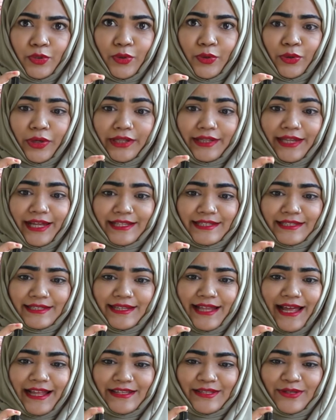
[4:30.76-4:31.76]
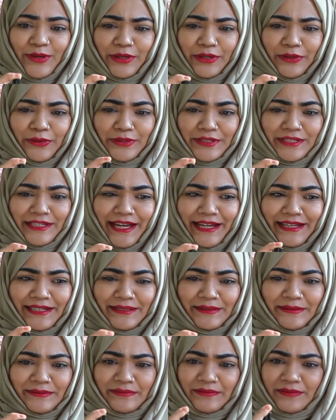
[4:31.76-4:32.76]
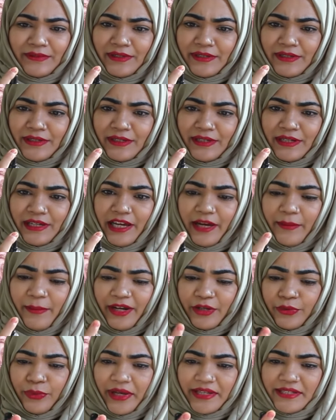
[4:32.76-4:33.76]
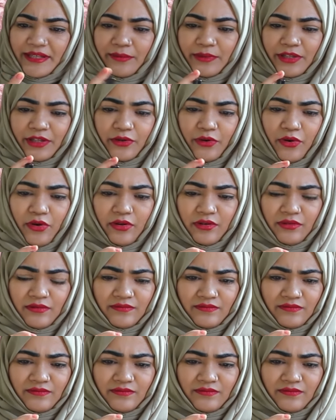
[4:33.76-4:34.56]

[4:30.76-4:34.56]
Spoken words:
Okay, that's not a good sign. Am I doing something wrong?